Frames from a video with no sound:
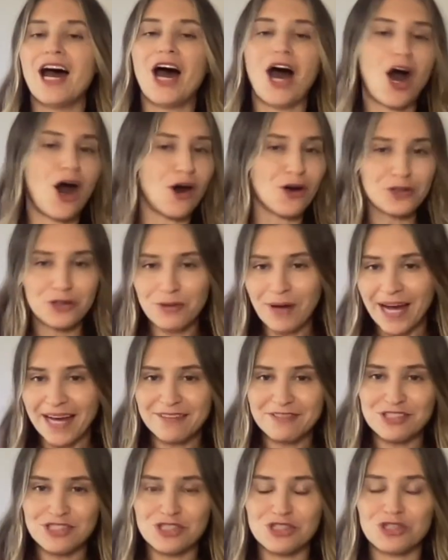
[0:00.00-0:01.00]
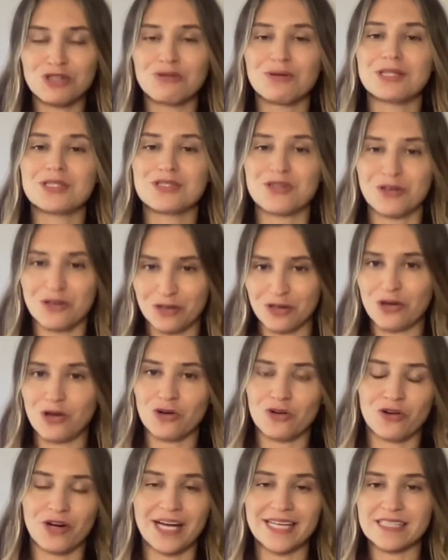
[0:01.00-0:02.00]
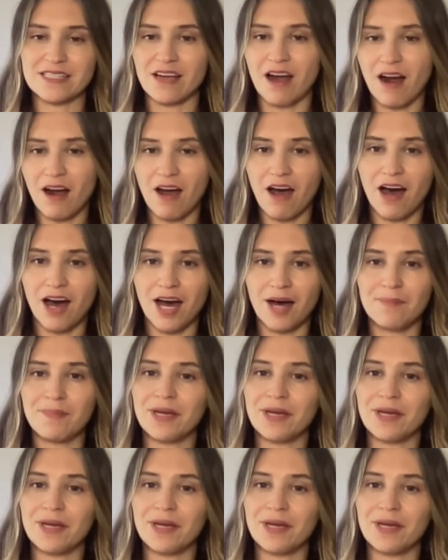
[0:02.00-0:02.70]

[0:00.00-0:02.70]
All you have to do is go to Notarize.com,